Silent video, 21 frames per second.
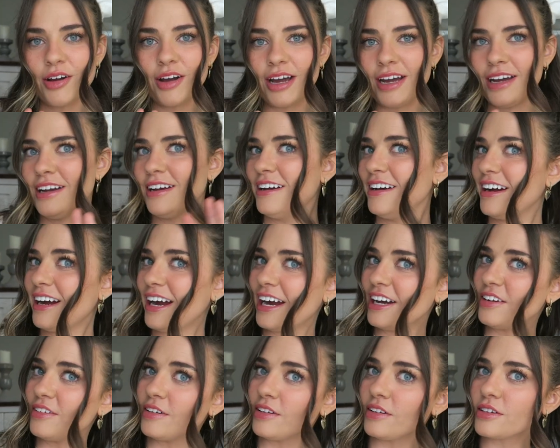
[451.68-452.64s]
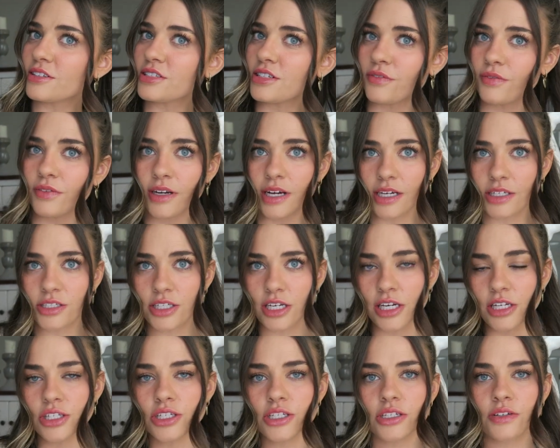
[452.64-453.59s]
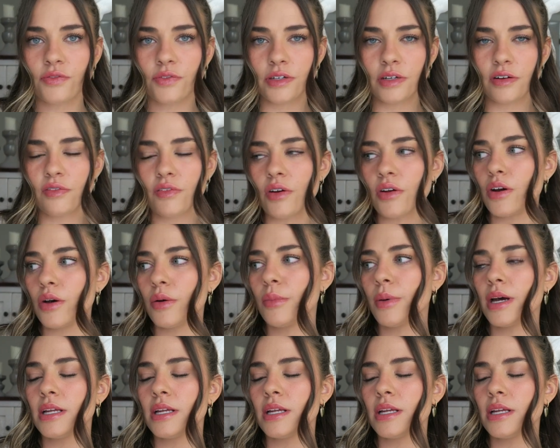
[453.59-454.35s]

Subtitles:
Okay, I know I look different. I changed for a photo,